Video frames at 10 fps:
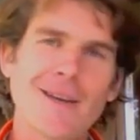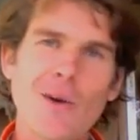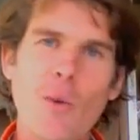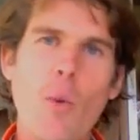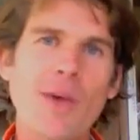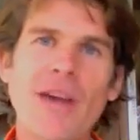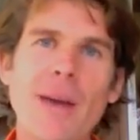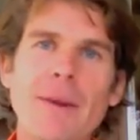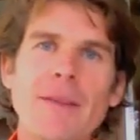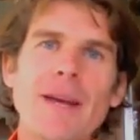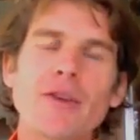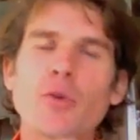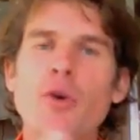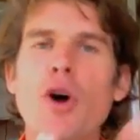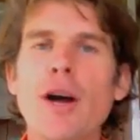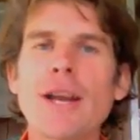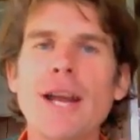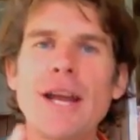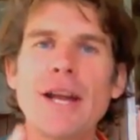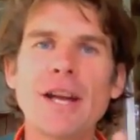What's happening there is we're not
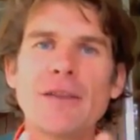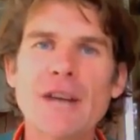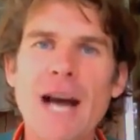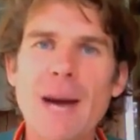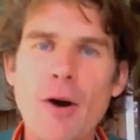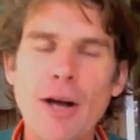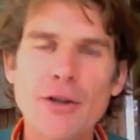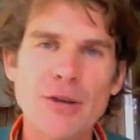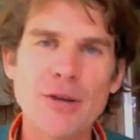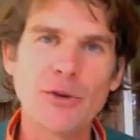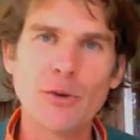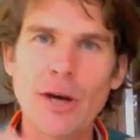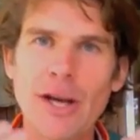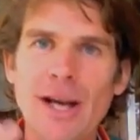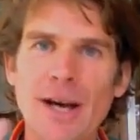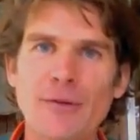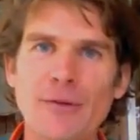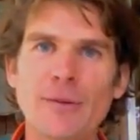eating enough carbohydrates, we're not getting enough